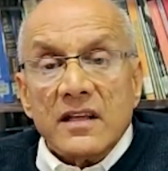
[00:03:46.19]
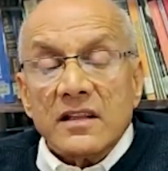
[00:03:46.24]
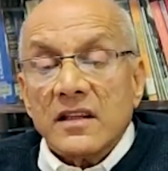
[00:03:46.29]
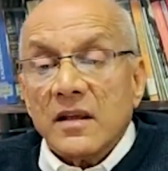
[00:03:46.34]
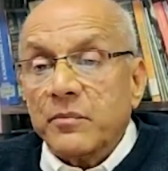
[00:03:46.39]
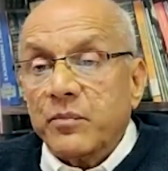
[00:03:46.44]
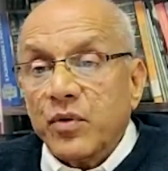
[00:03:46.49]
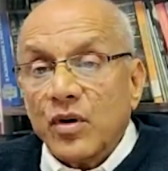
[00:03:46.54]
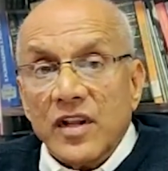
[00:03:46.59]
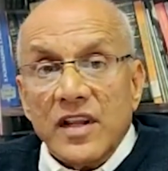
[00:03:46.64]

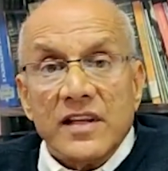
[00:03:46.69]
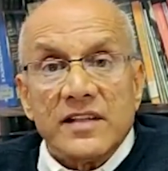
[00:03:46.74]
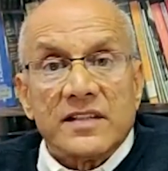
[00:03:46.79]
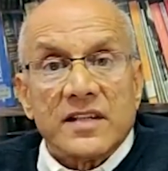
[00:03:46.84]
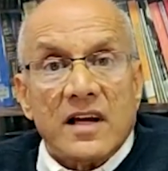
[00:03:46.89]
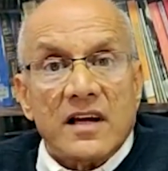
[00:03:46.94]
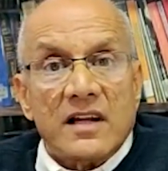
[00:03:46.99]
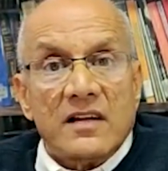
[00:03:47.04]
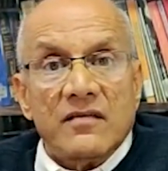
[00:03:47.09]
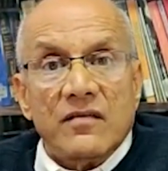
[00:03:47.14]
The police
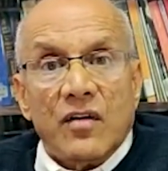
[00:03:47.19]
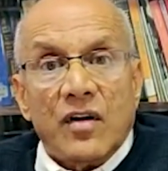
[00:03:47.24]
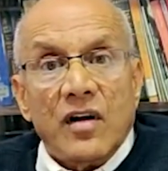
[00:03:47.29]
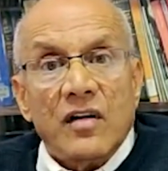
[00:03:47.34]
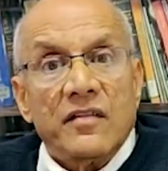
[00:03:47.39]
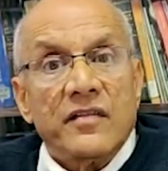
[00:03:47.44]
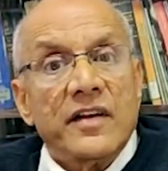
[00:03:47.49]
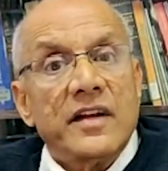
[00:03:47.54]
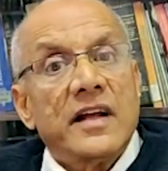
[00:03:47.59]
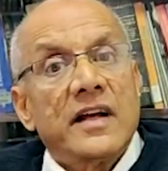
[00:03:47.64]
are
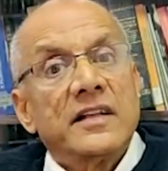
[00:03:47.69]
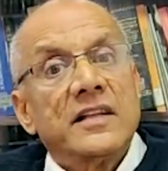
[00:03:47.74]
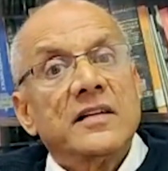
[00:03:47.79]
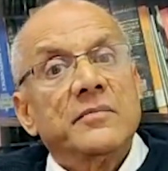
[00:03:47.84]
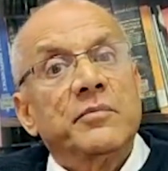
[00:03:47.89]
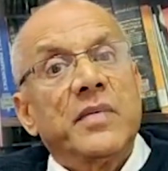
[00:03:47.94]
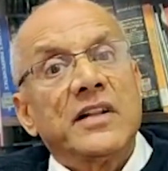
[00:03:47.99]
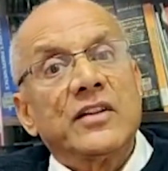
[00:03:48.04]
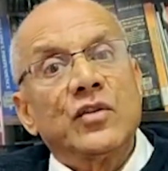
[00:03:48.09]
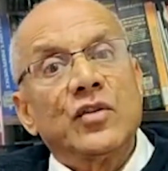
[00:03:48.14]
involved in
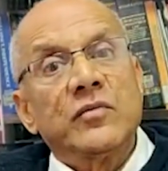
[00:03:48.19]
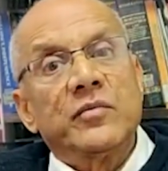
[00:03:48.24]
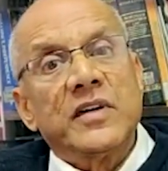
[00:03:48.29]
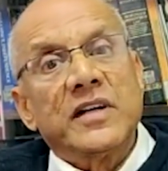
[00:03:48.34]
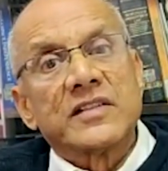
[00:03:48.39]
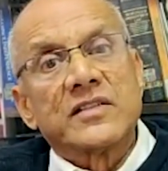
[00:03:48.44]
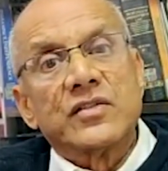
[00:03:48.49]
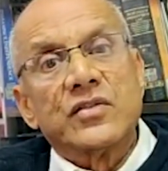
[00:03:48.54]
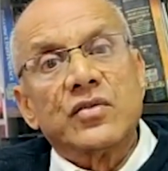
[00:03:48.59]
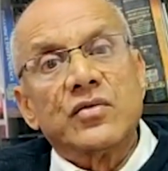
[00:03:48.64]
other
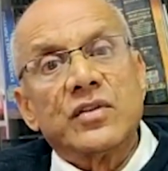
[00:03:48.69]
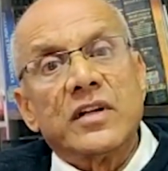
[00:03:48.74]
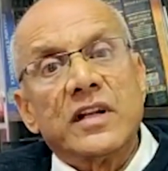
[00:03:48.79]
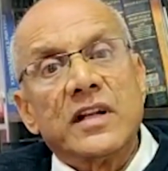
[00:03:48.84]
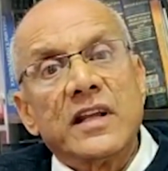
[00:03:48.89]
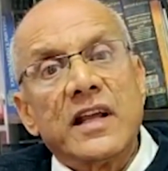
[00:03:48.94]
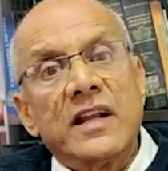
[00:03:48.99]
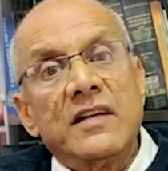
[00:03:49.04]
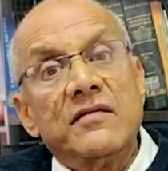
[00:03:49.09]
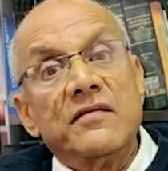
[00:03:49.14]
bandobast
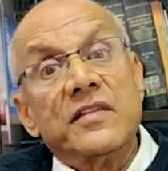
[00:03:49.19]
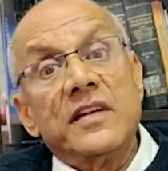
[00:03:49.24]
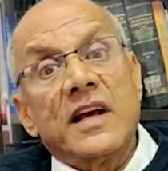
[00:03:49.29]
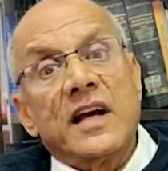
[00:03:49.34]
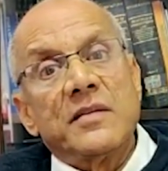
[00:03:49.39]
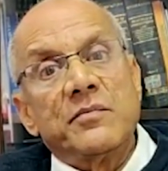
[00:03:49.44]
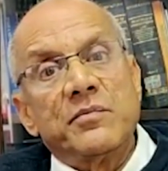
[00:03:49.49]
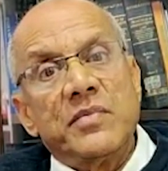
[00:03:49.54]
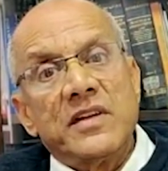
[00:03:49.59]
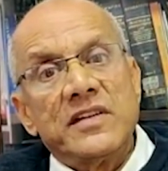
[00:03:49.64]
duty and
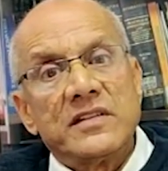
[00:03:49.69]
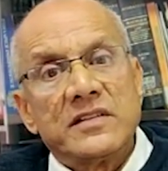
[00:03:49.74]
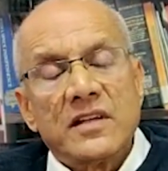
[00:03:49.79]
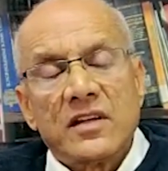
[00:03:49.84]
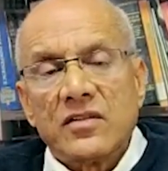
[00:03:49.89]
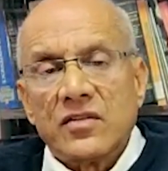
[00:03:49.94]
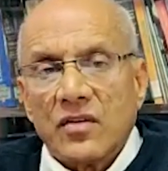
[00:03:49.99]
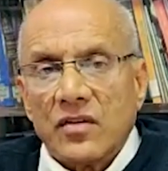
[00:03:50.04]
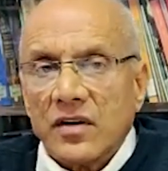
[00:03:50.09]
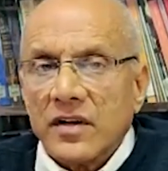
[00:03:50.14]
VIP
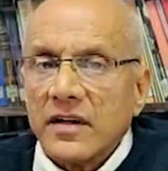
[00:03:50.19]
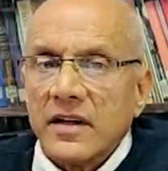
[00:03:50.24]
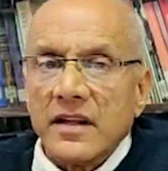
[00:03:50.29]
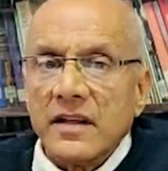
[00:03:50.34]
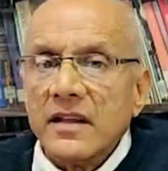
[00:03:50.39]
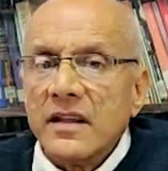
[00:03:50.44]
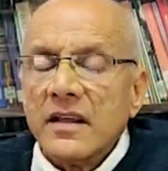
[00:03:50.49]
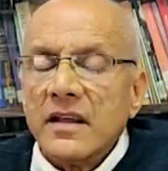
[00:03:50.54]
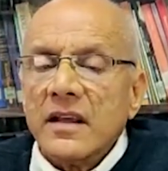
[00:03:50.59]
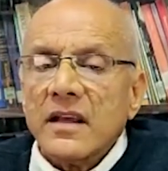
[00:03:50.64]
security.
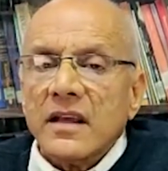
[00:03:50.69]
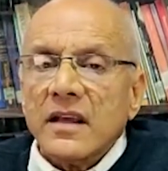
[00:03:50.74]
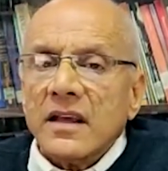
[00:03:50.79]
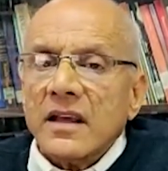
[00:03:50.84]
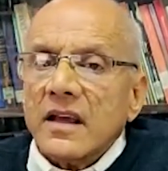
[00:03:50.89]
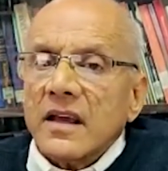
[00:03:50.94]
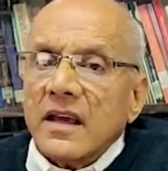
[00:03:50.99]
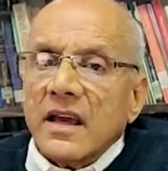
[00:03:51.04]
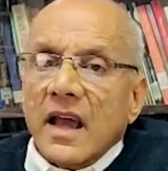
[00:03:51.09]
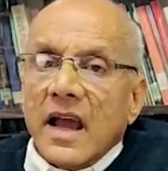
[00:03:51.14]

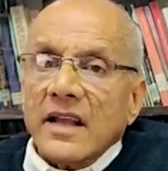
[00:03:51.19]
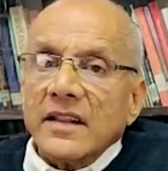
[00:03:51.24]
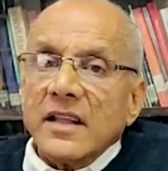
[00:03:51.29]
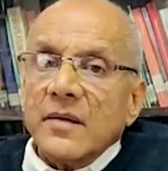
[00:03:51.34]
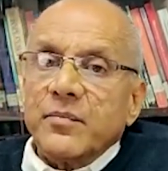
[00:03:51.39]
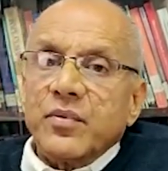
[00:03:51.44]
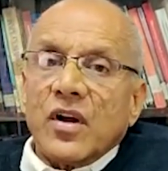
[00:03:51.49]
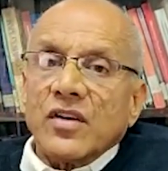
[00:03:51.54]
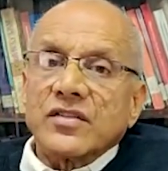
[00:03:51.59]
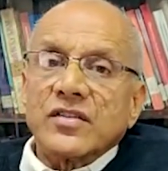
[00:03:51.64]
And
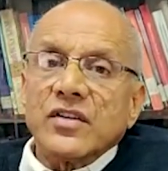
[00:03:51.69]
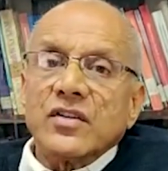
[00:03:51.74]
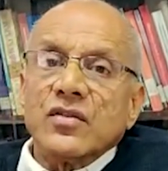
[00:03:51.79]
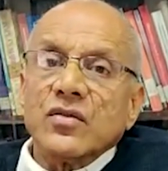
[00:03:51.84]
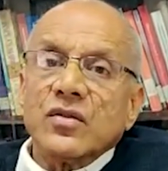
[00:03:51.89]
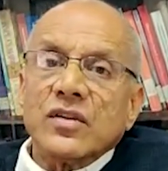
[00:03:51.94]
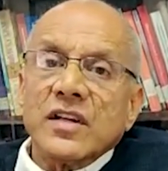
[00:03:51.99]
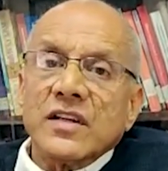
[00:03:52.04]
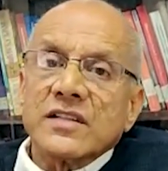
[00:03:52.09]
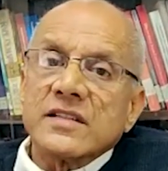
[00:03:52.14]
the
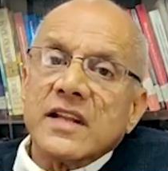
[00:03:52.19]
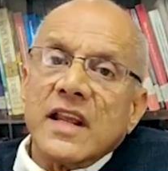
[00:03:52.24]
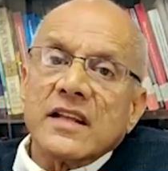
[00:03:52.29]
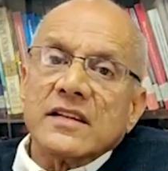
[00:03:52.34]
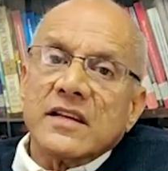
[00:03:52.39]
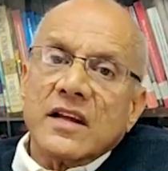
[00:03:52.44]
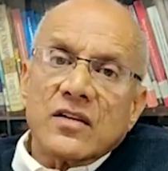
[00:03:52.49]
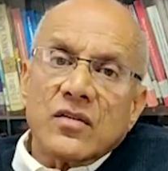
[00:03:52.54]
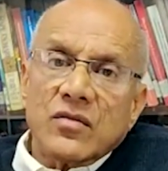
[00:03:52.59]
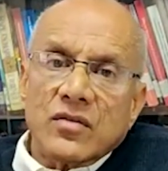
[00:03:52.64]
prosecutors take
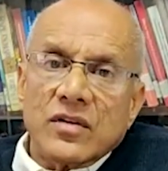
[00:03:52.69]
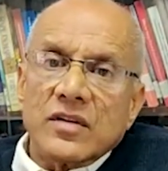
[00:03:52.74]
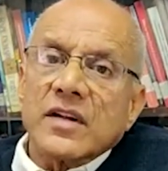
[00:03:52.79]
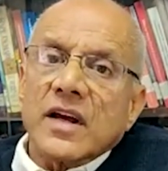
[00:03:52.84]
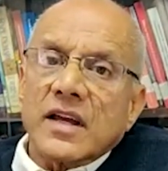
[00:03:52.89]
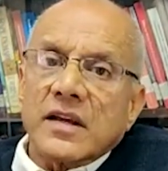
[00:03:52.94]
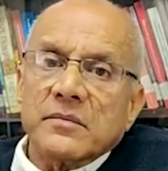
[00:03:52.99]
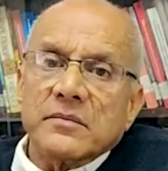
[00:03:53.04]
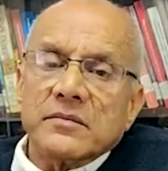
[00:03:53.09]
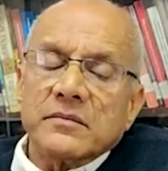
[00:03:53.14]
their own
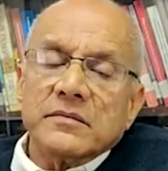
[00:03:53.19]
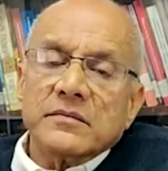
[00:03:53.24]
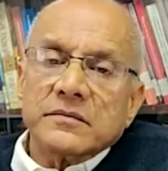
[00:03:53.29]
time.